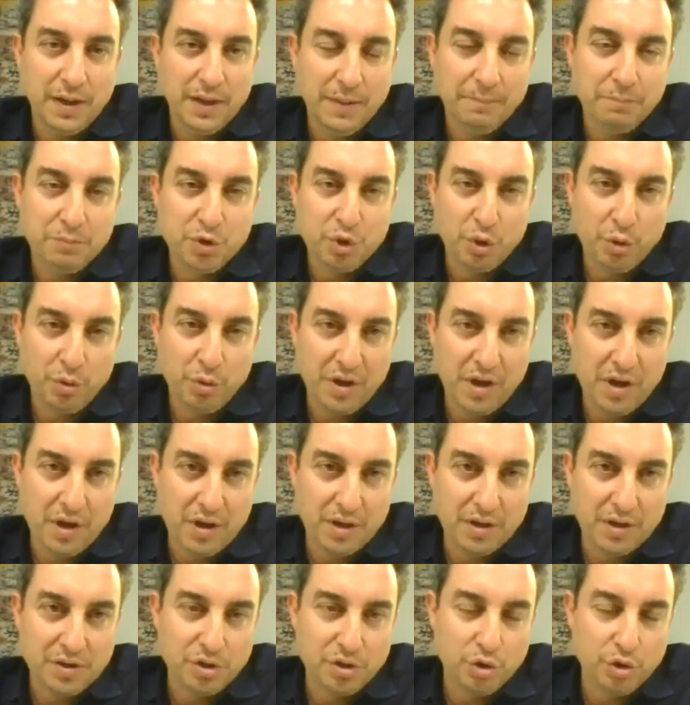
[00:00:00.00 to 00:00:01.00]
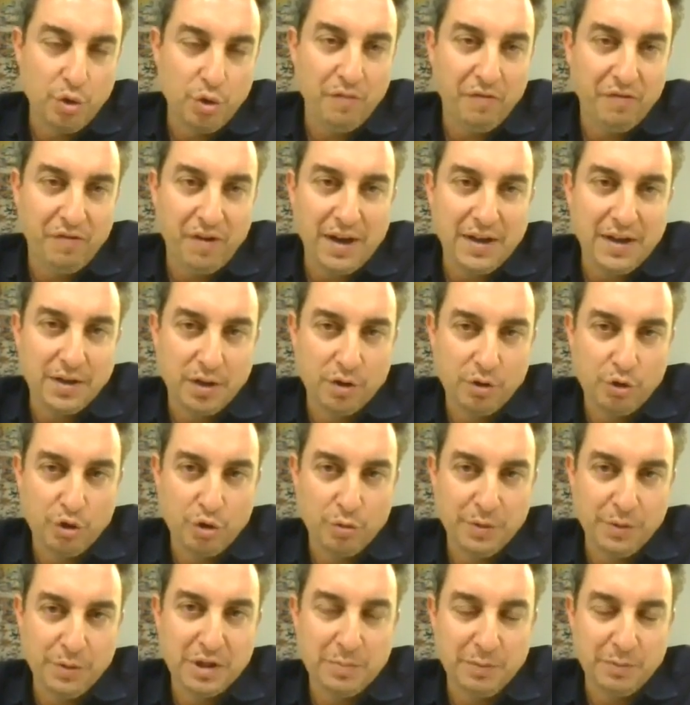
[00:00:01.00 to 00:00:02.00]
Yeah, so there is no final
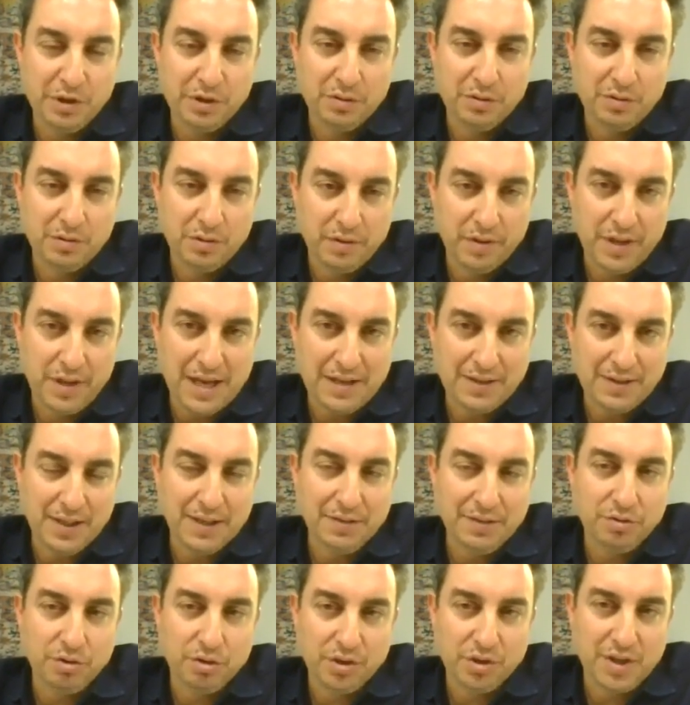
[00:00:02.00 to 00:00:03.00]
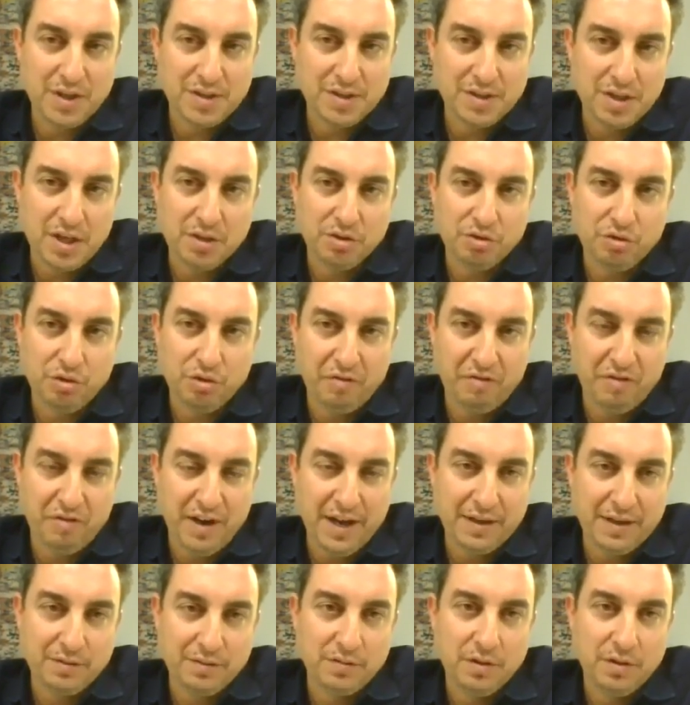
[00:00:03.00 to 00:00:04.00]
commitment. That letter does not
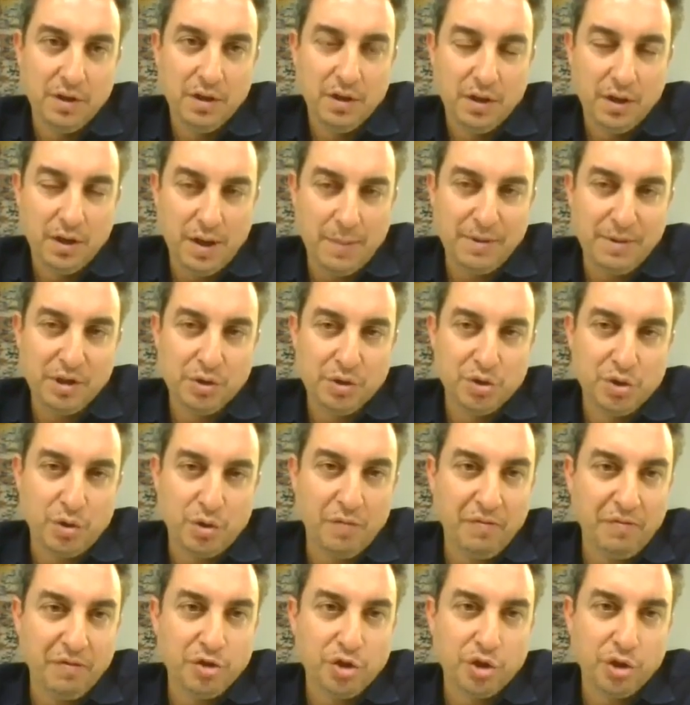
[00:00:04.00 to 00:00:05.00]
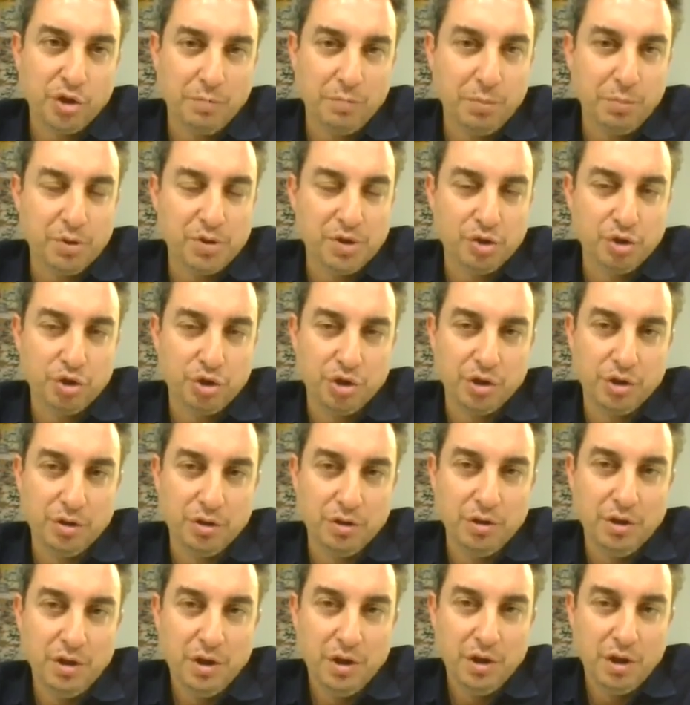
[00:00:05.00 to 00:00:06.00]
reflect Lebanon's official
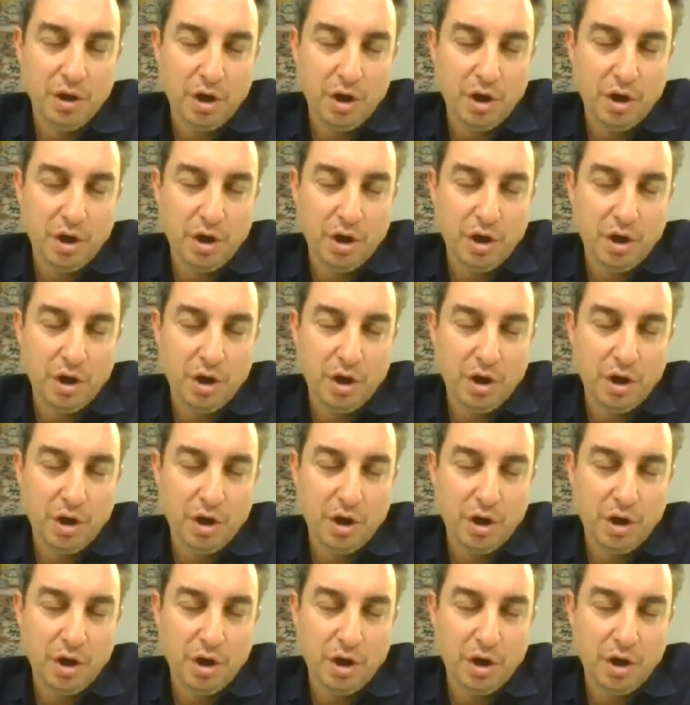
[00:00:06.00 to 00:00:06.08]
position